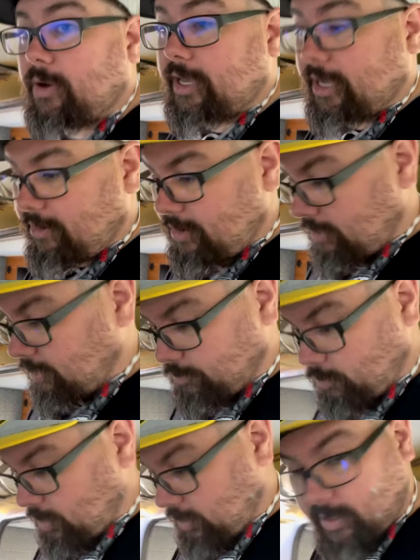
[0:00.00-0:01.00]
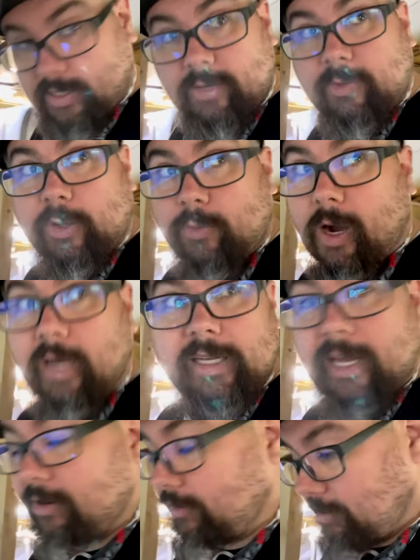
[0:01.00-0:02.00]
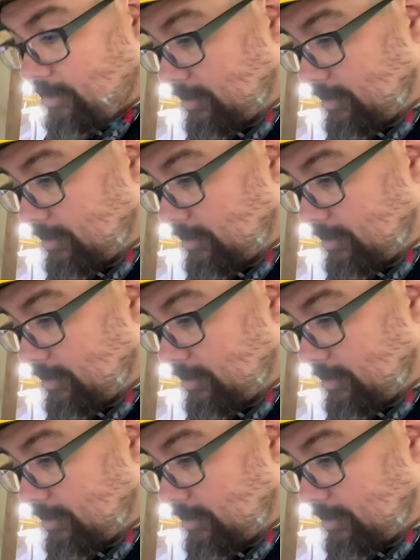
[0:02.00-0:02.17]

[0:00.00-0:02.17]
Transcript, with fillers: here at this point because somebody walked out